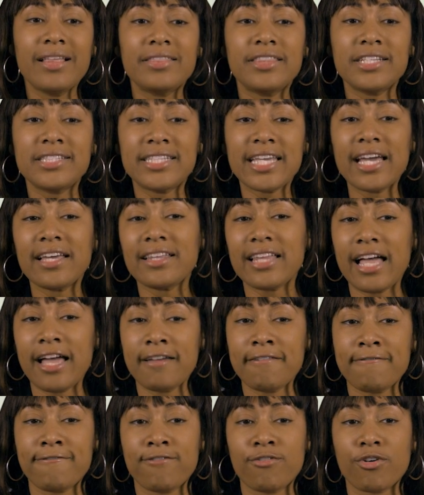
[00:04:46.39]
The
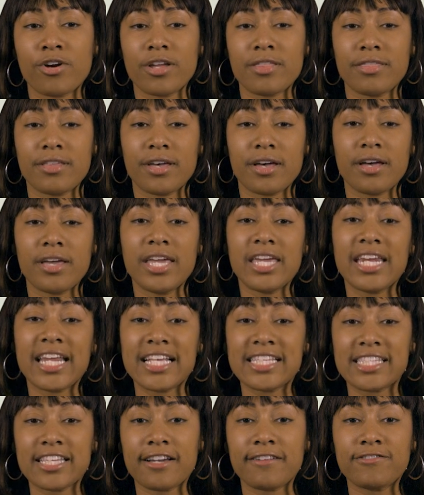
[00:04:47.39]
deadline for the
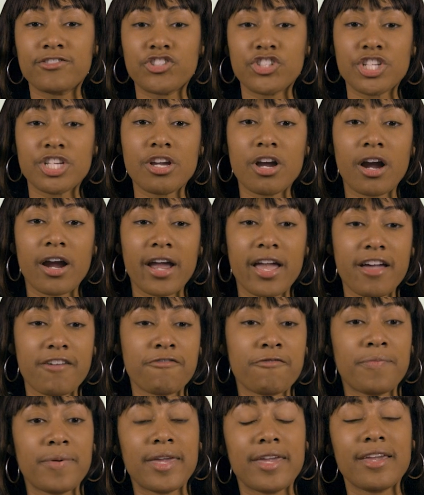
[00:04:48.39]

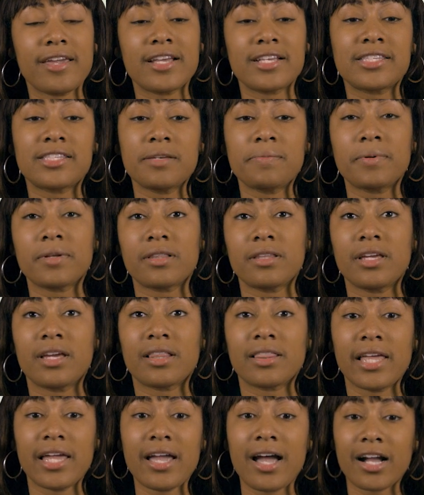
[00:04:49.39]
NSF-GRFP is typically
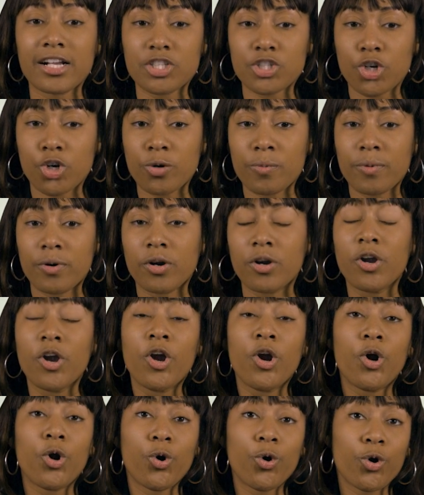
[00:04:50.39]
in late October
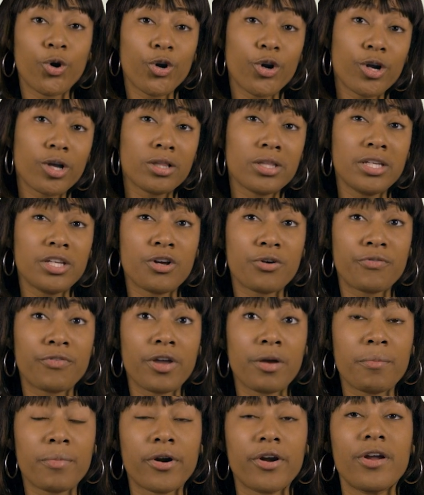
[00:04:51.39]
or early
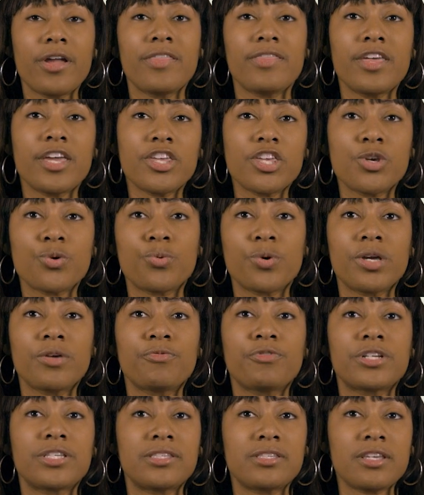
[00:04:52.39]
November, and then you would
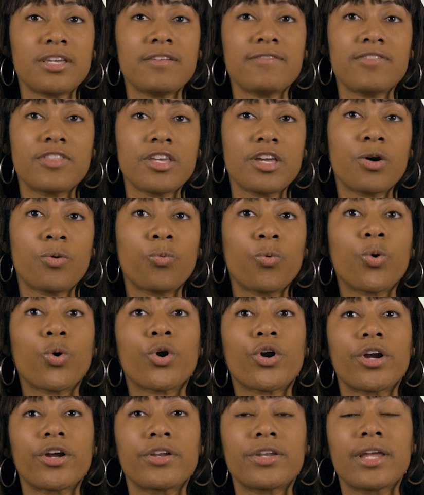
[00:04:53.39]
receive the
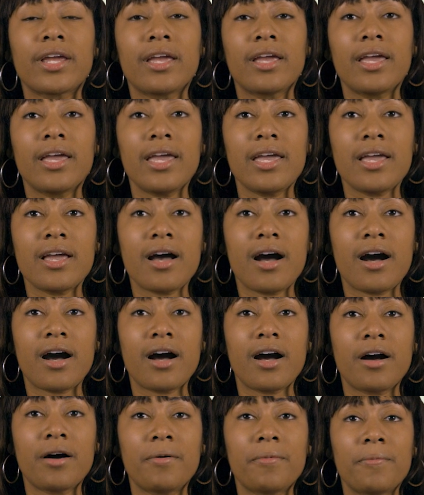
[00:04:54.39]
award
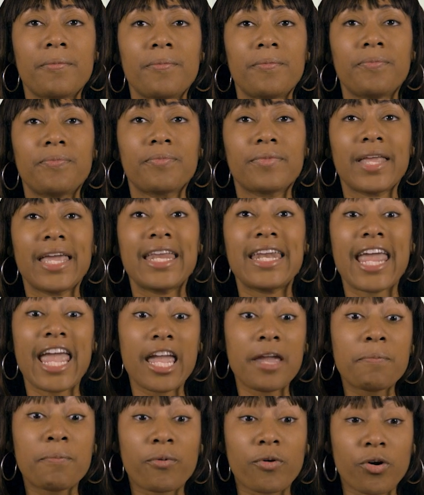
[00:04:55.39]
in
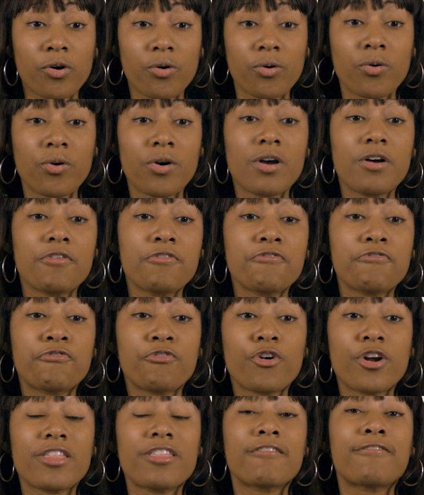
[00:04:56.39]
April
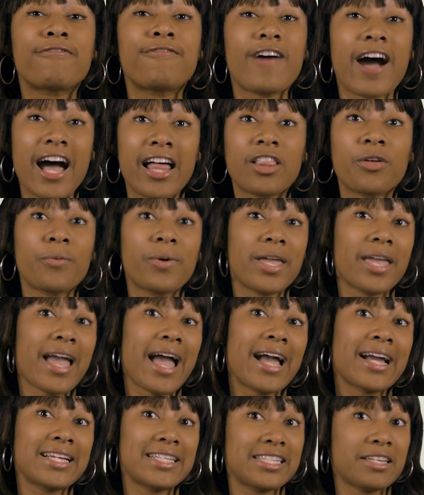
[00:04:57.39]
for the following
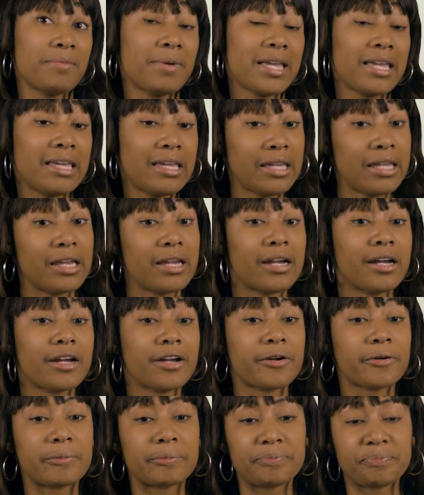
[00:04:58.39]
academic
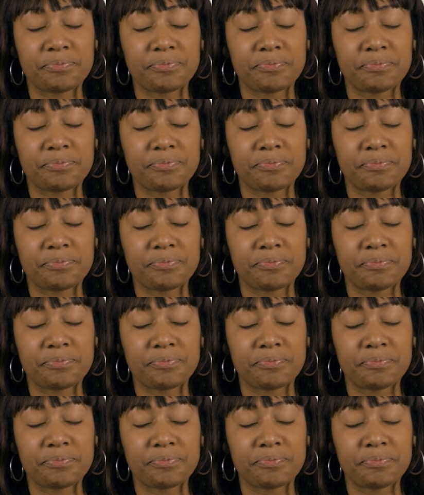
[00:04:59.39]
year.